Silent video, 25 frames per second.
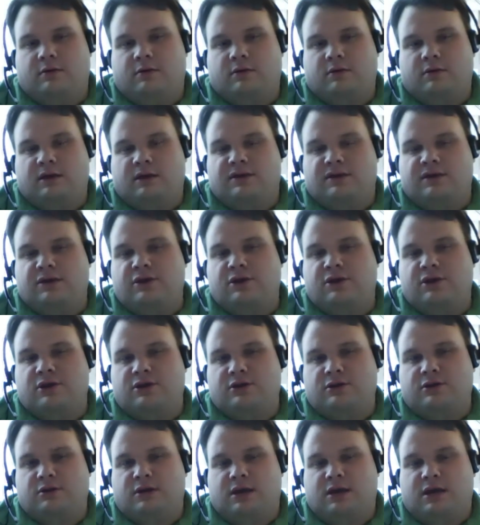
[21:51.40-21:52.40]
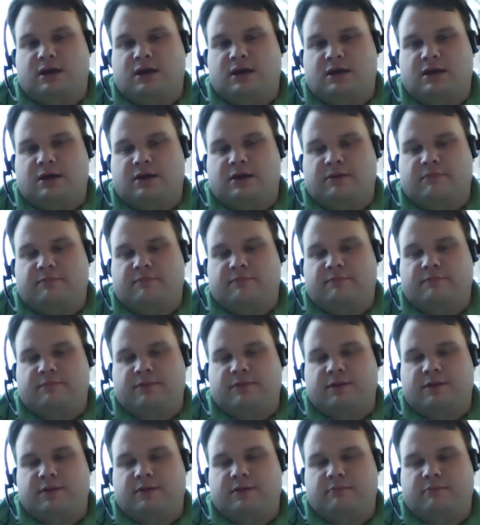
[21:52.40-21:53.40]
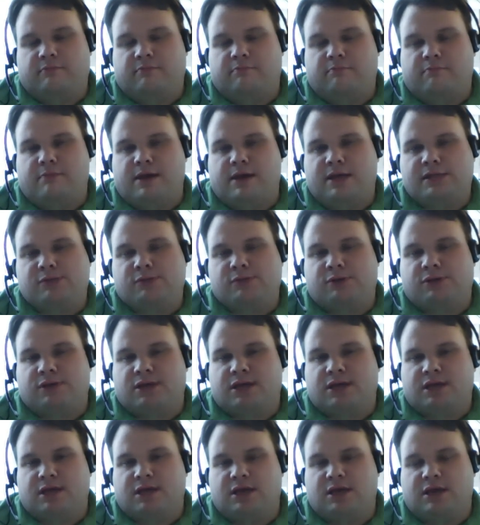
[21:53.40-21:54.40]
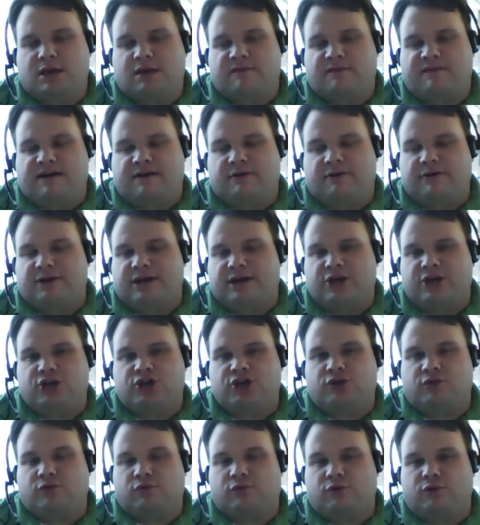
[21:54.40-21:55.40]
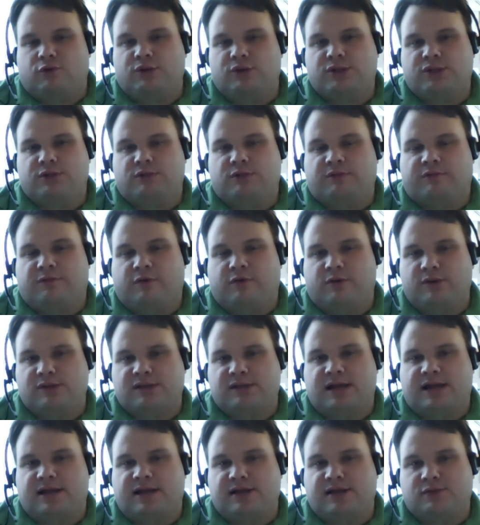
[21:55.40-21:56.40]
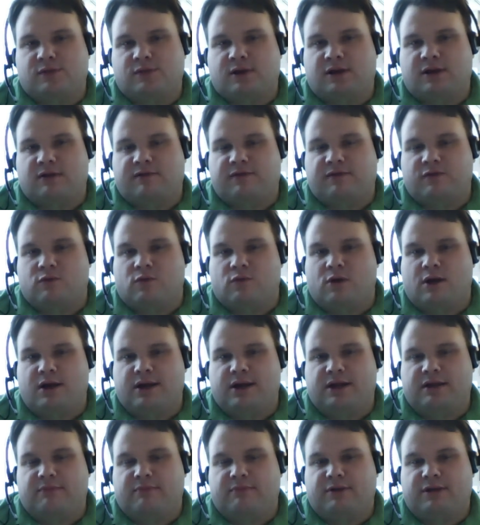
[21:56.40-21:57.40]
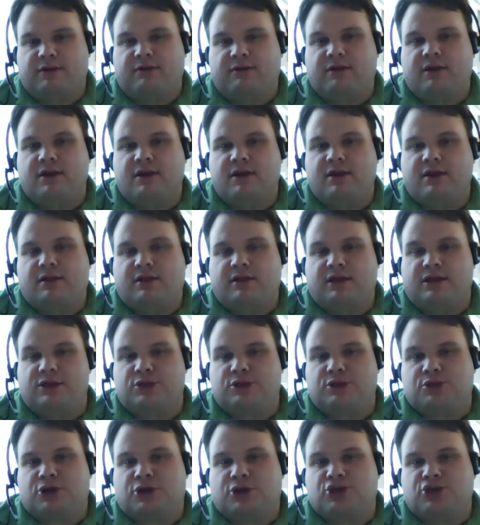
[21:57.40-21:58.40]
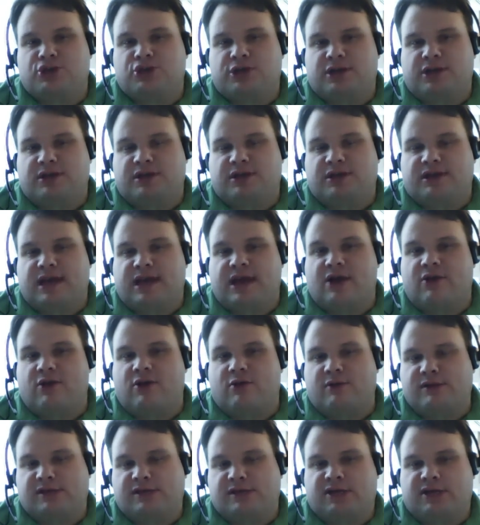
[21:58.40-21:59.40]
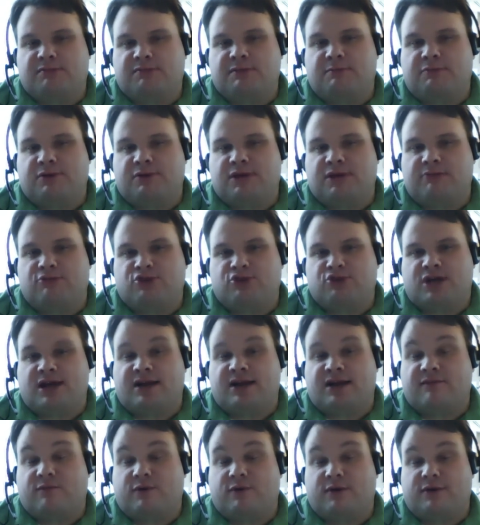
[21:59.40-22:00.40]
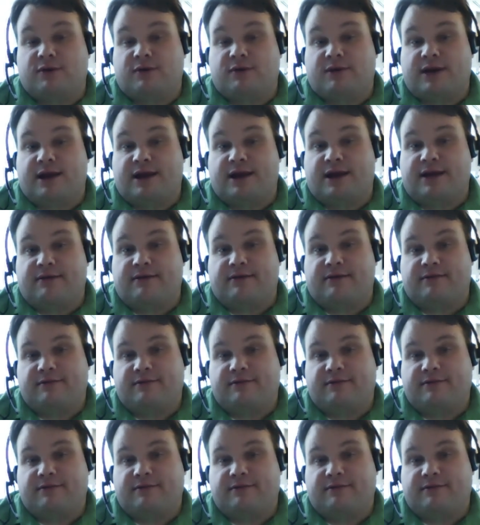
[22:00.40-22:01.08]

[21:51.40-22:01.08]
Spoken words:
Yeah, I think you can mess with the validation rules to enforce that as well if you wanted, but the instruction and the count always helps people keep track of where they're at.